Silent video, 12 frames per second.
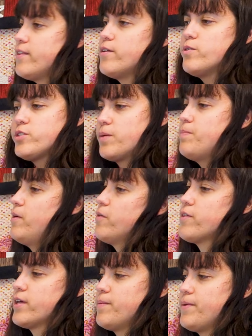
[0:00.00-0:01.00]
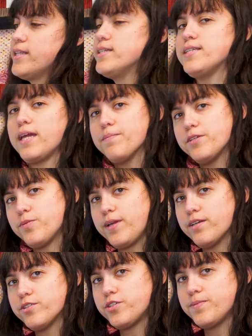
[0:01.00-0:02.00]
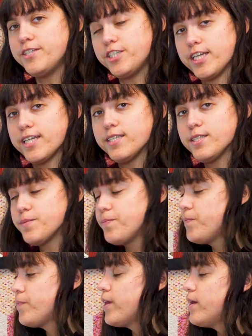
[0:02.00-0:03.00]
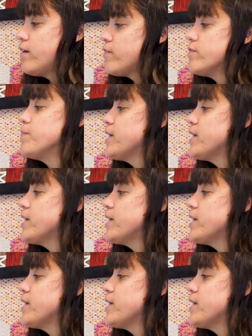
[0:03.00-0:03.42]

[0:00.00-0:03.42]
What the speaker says: those are both going to be the same between those two machines. From